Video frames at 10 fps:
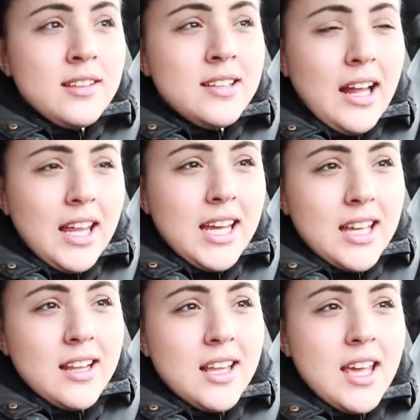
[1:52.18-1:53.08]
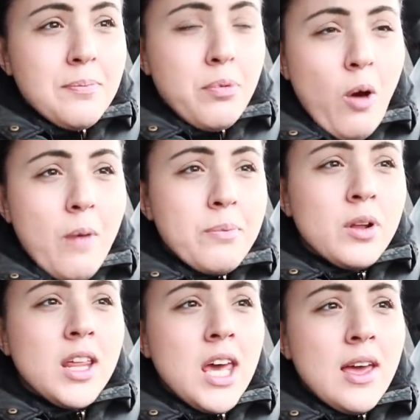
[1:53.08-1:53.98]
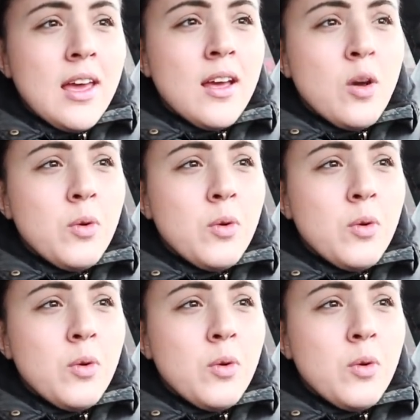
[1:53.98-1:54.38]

delicately, properly,